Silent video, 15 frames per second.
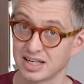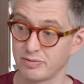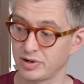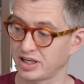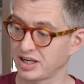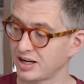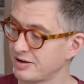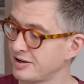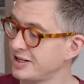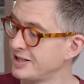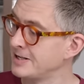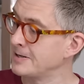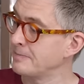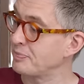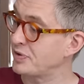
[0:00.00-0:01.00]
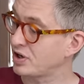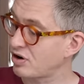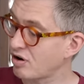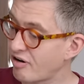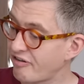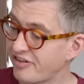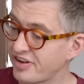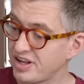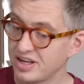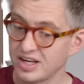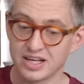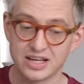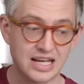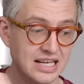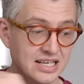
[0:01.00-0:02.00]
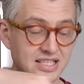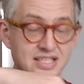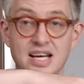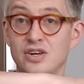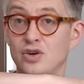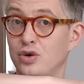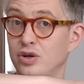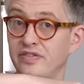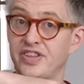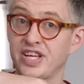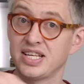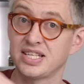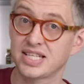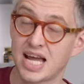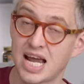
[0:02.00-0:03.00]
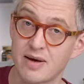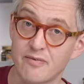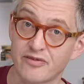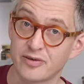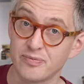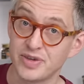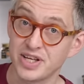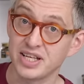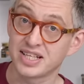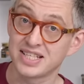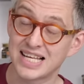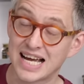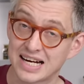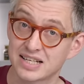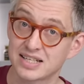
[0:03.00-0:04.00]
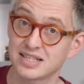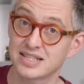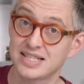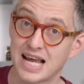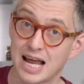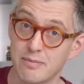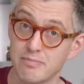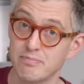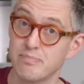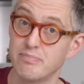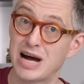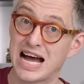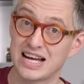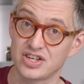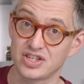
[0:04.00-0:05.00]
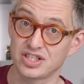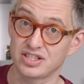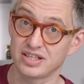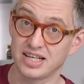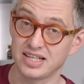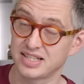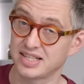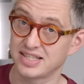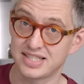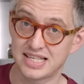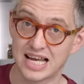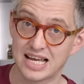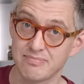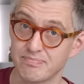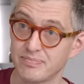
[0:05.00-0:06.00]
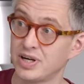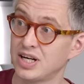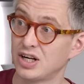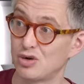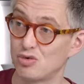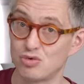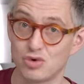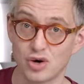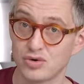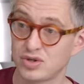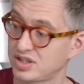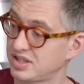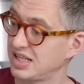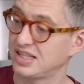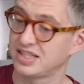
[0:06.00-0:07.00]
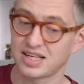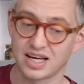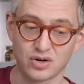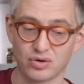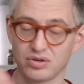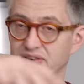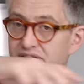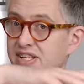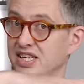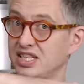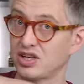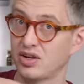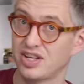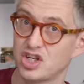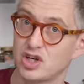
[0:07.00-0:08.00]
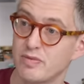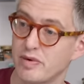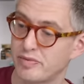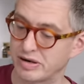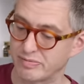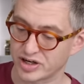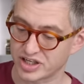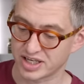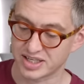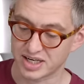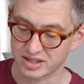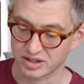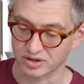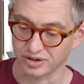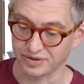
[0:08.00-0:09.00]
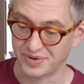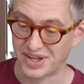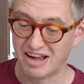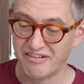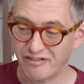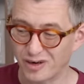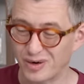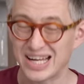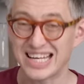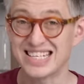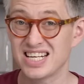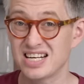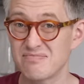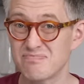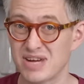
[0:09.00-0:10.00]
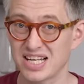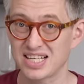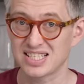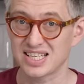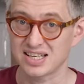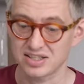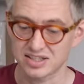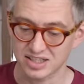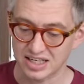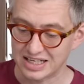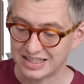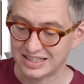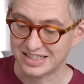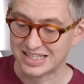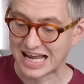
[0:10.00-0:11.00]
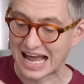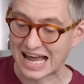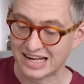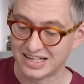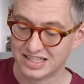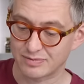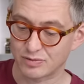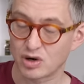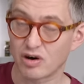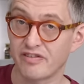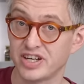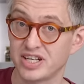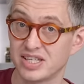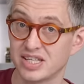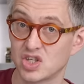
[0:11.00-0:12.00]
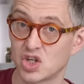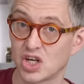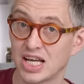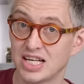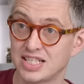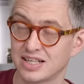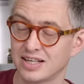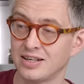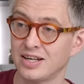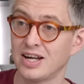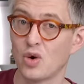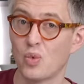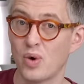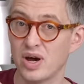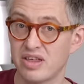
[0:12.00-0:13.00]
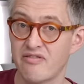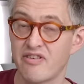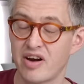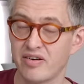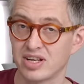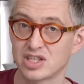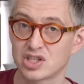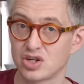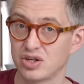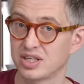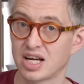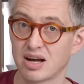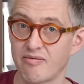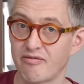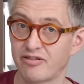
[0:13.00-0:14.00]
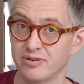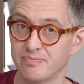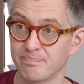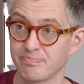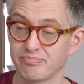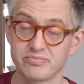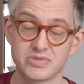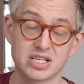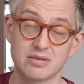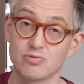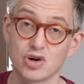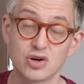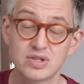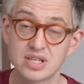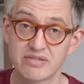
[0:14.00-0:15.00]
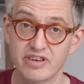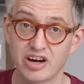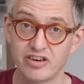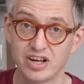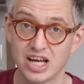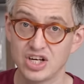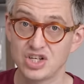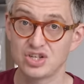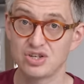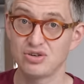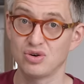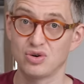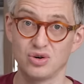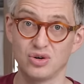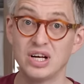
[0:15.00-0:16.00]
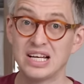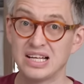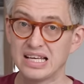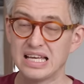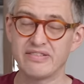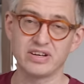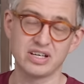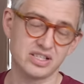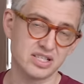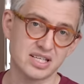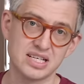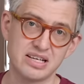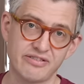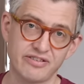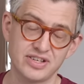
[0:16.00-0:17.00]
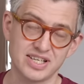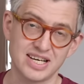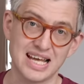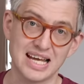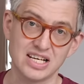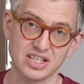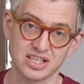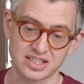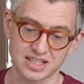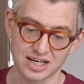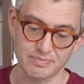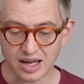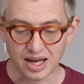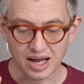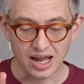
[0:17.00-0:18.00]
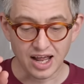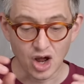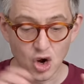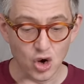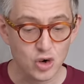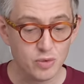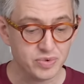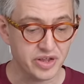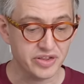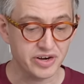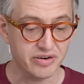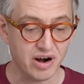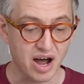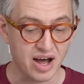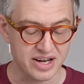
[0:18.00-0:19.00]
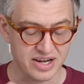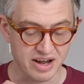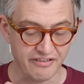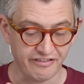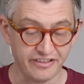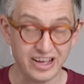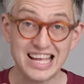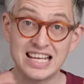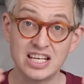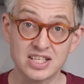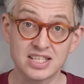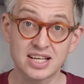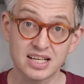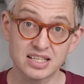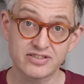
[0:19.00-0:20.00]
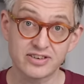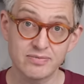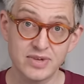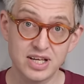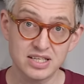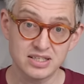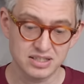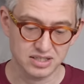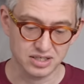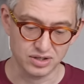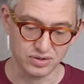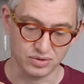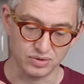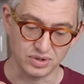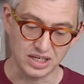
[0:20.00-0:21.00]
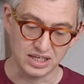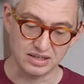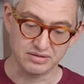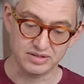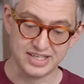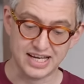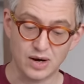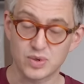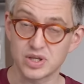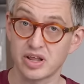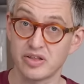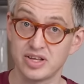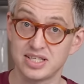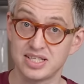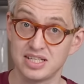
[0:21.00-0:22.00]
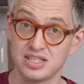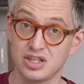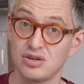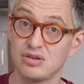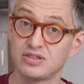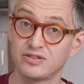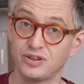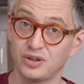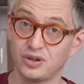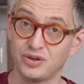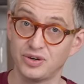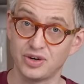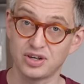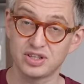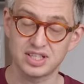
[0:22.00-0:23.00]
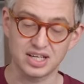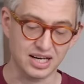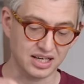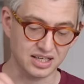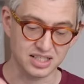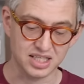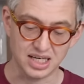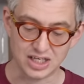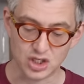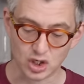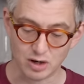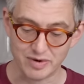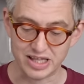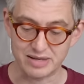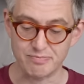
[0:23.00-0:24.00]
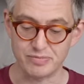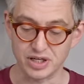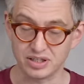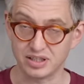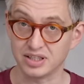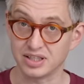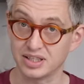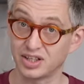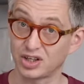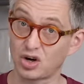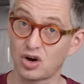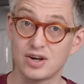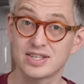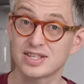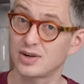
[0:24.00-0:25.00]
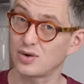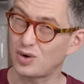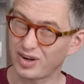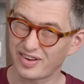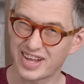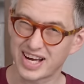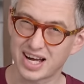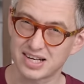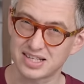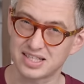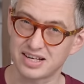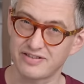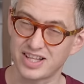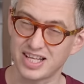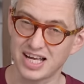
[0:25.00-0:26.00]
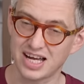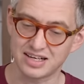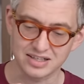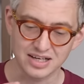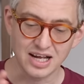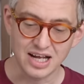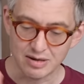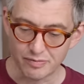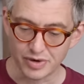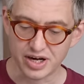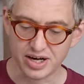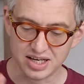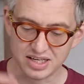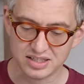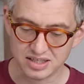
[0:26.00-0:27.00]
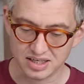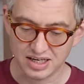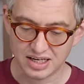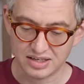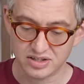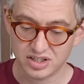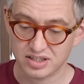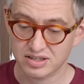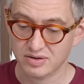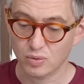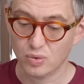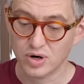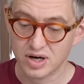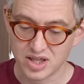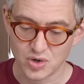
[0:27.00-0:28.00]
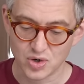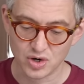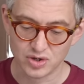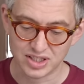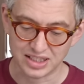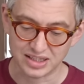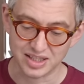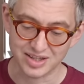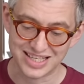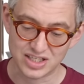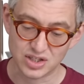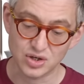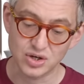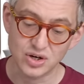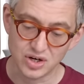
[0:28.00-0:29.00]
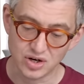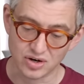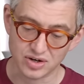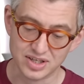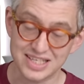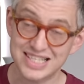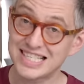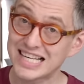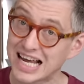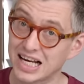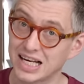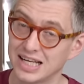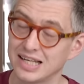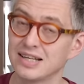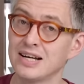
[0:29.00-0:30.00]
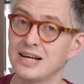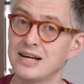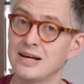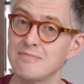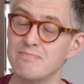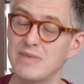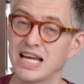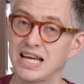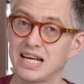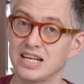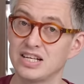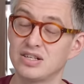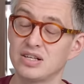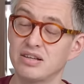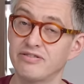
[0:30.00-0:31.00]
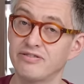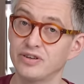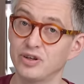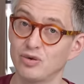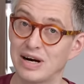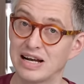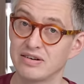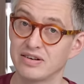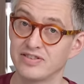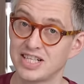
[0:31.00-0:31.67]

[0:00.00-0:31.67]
had begun. The coffee Inside all of these came from the exact same batch. It is the same roast inside all of these, so they should be pretty much identical. Therefore, it didn't make sense to add some coffee to this later, where the variants could come from some roasting variation or even just a difference in aging time. I hope that there are enough insights from this to say whether this is useful or not, and I can certainly talk about the build and the cost and all that kind of stuff at the end, but it is just worth noting that this could not, sadly, make it into the full round of